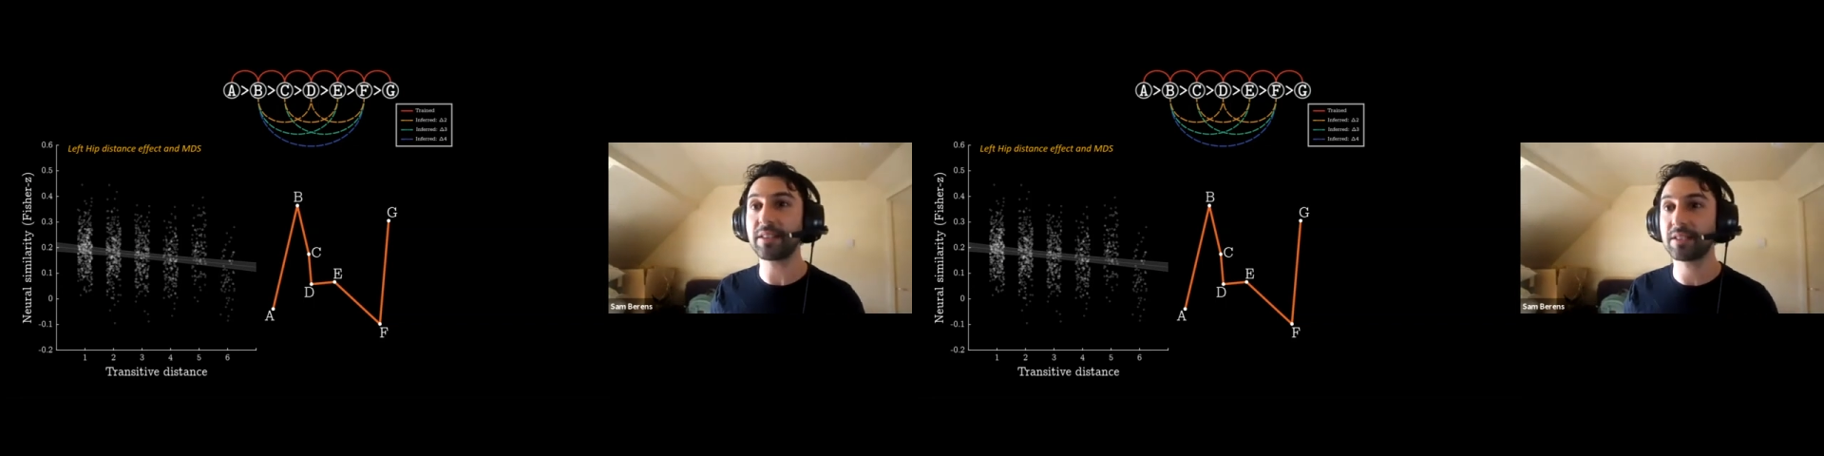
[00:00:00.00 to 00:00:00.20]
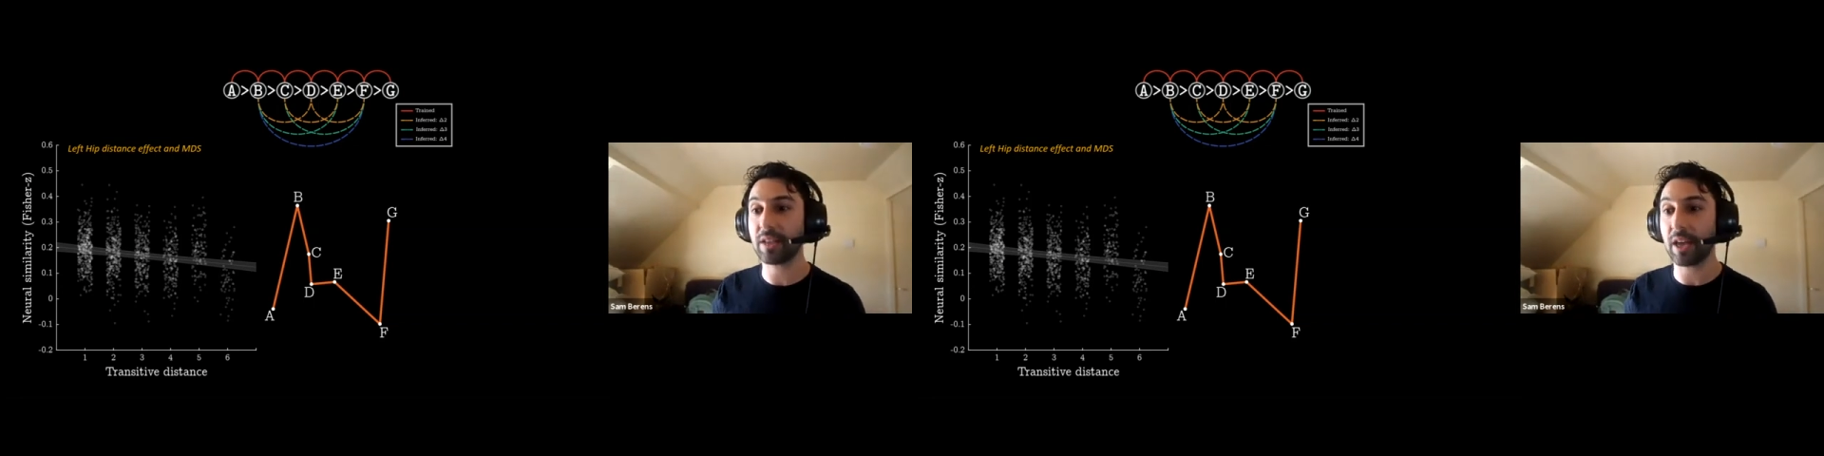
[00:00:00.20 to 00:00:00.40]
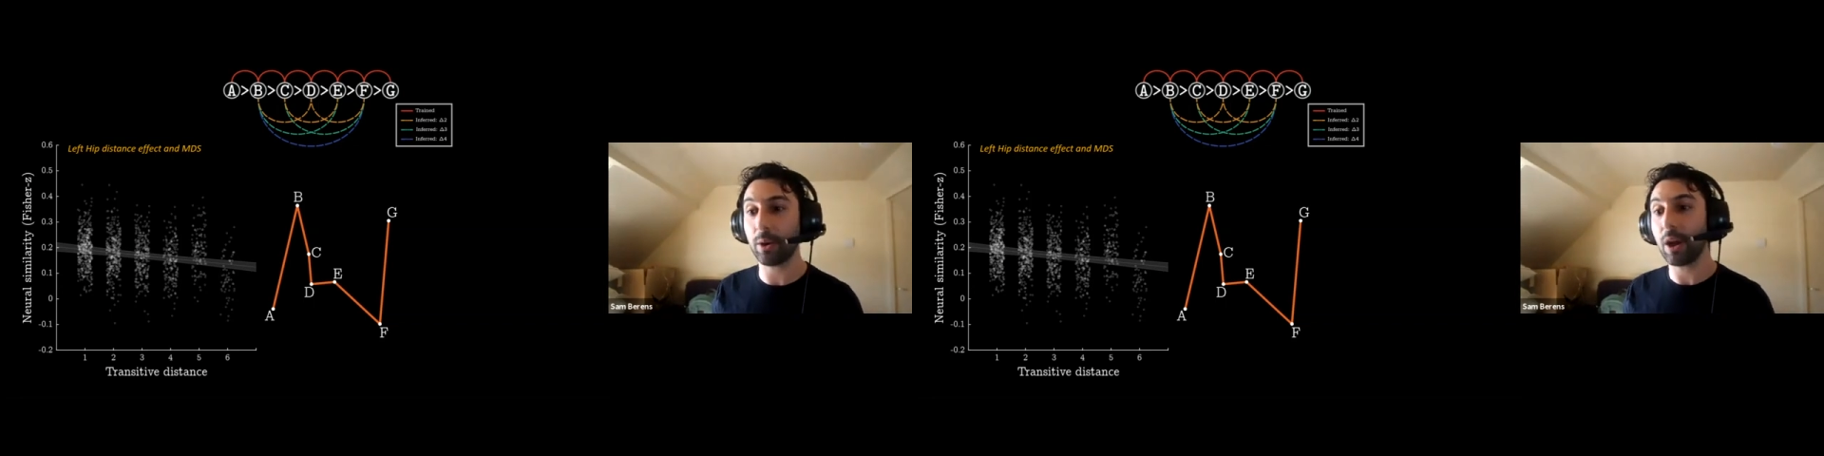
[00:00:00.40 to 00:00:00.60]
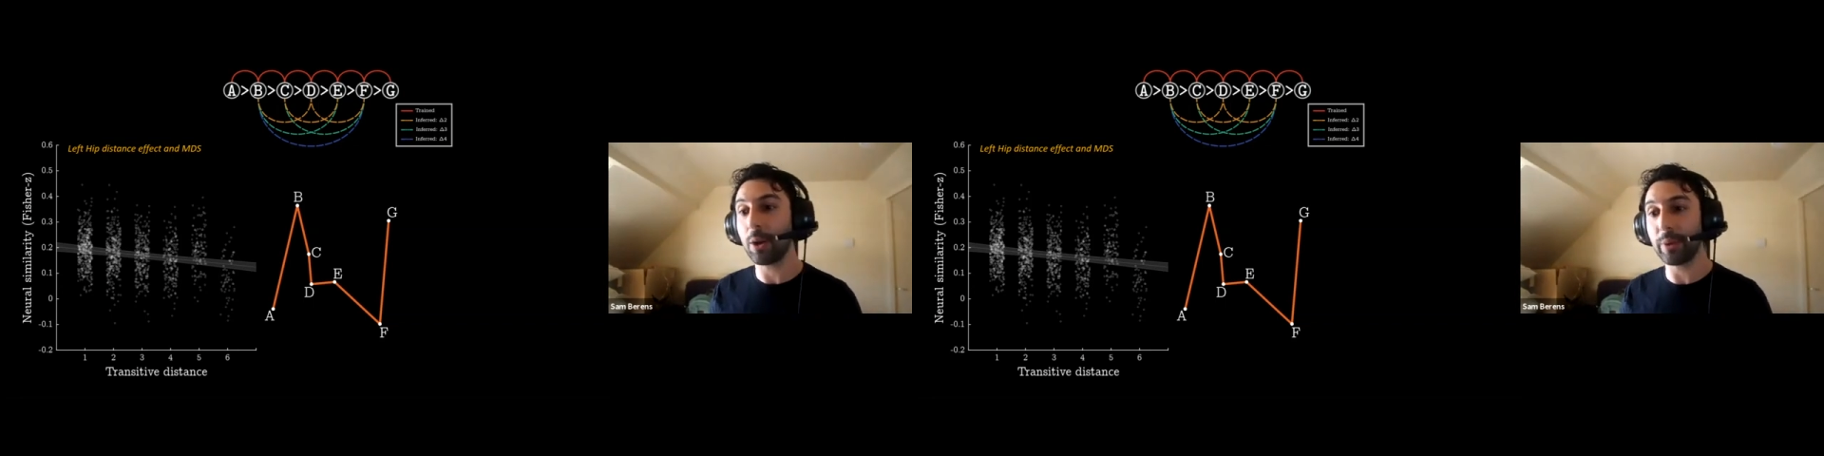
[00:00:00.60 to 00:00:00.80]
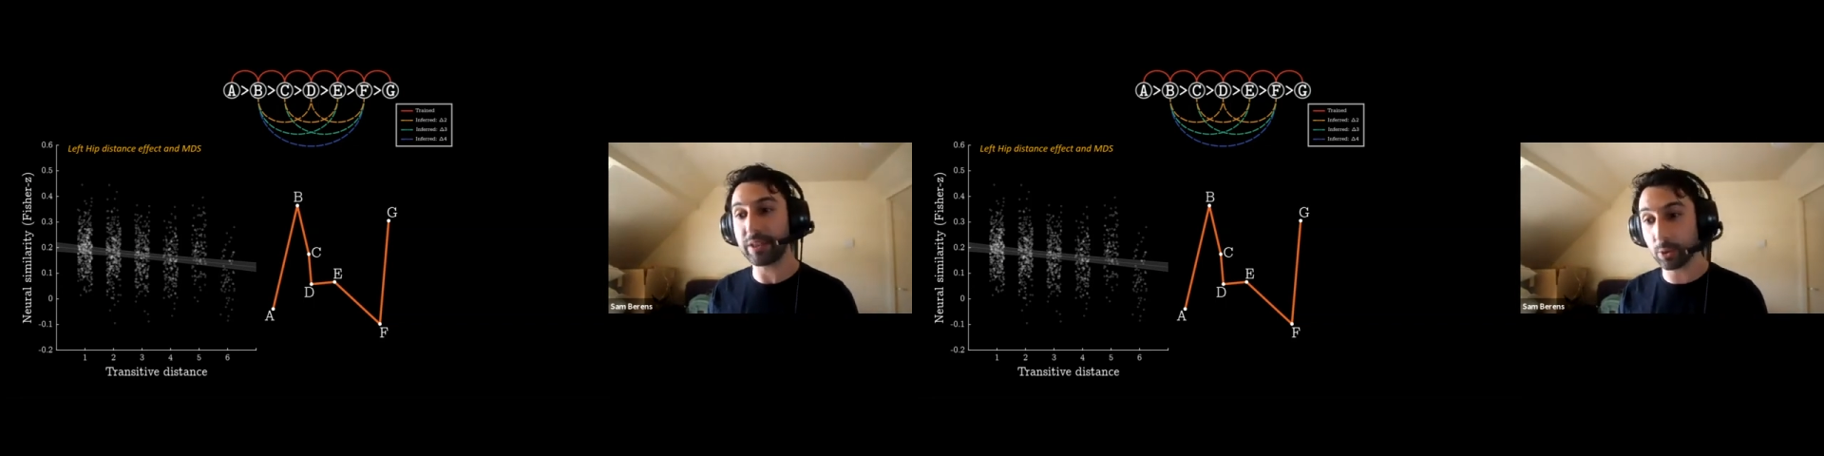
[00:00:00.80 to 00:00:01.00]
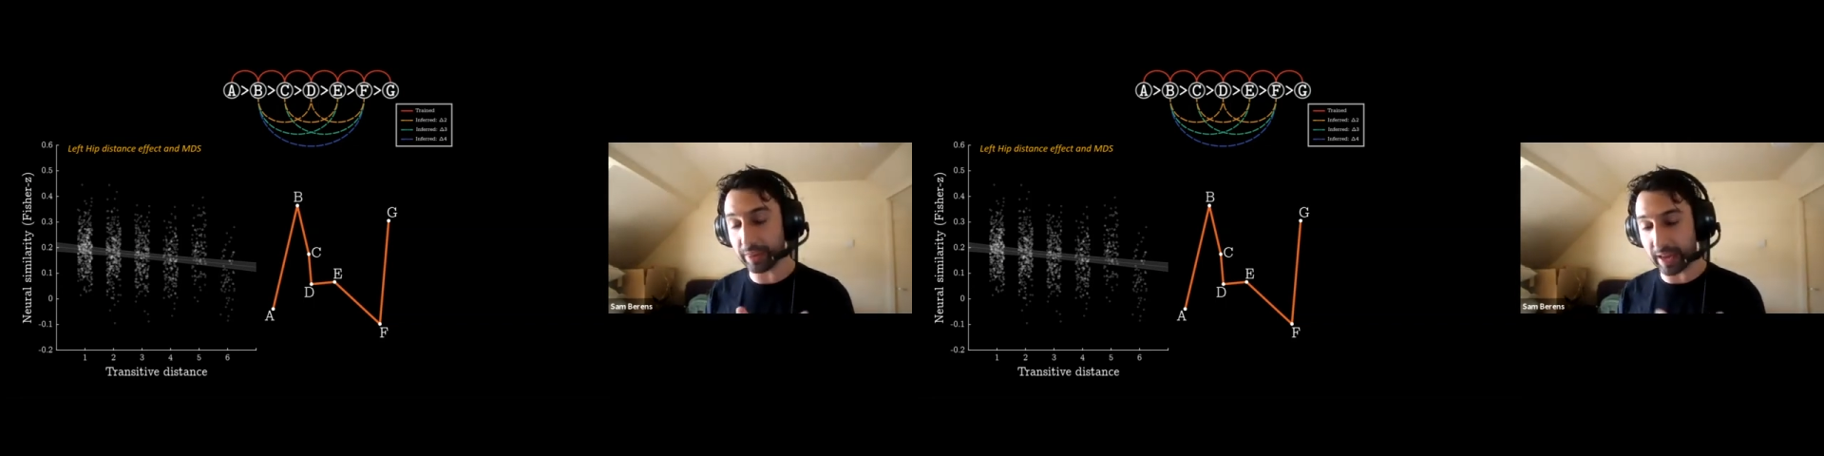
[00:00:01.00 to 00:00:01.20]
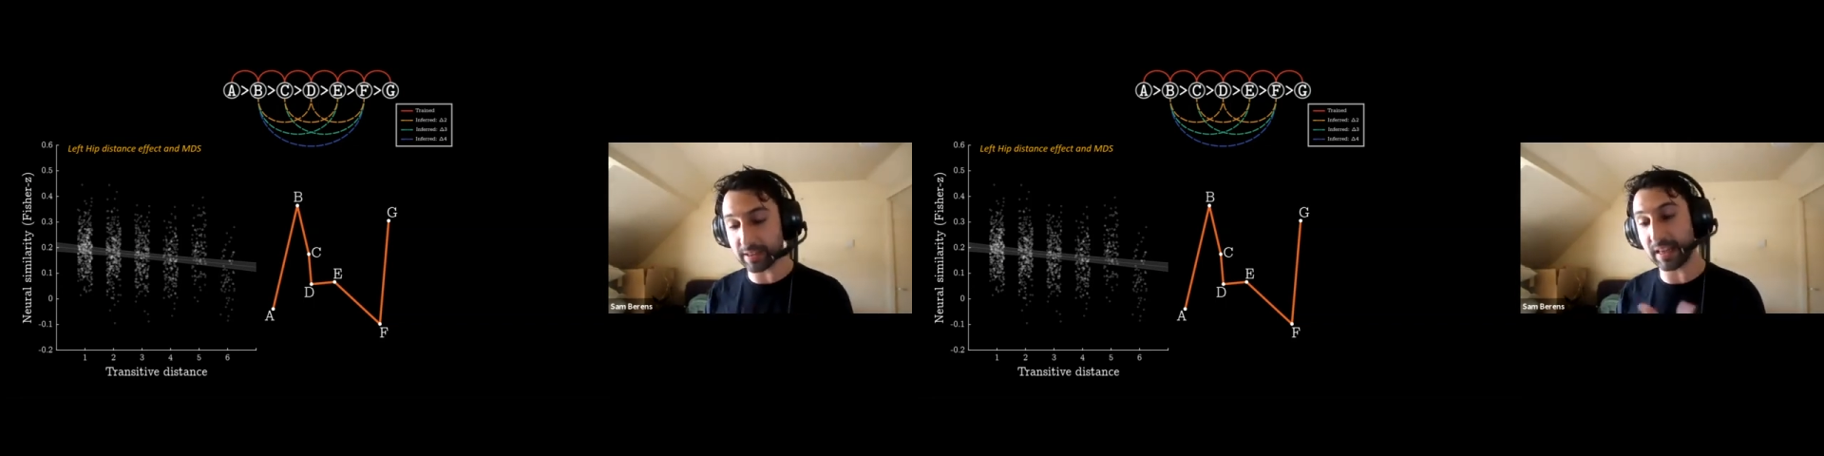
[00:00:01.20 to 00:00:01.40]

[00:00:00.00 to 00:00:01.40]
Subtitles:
So we saw that